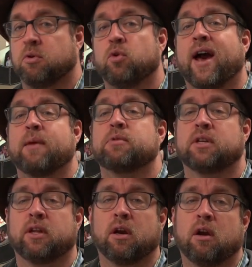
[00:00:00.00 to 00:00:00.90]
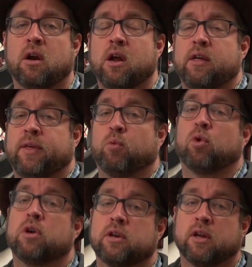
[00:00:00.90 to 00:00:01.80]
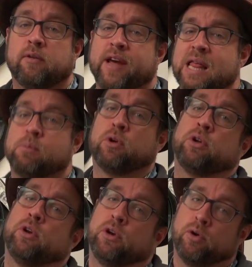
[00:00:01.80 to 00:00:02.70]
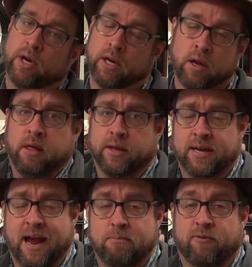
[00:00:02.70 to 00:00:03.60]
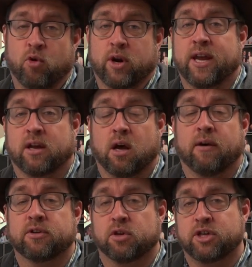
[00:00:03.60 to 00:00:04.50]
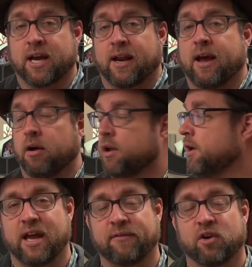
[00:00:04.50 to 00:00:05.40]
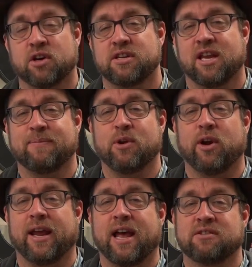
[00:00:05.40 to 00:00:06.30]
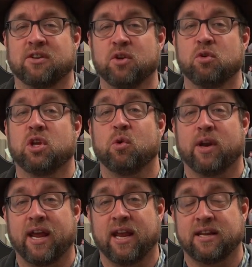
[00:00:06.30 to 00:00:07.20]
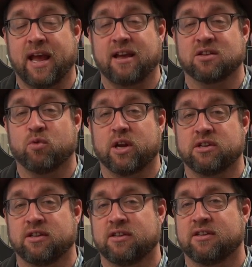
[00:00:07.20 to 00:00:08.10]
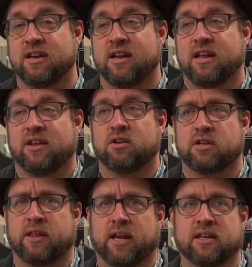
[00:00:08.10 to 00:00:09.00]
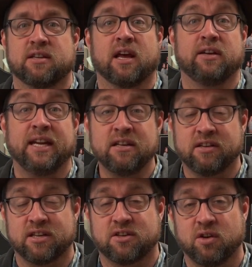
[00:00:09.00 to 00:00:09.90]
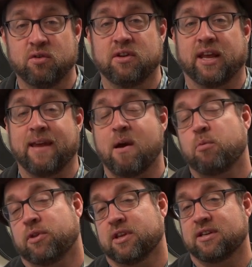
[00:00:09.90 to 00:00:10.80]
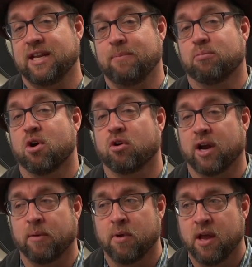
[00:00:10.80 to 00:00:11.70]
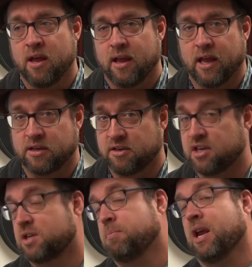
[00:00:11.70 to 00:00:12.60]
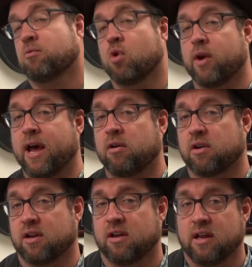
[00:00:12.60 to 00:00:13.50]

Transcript: some new items in there that weren't available during the time before kickoff, so check it out. The F R C community has a new Q and A to ask questions. There's, I think, a, a Dean's List student that came up with this neat program. It's just being rolled out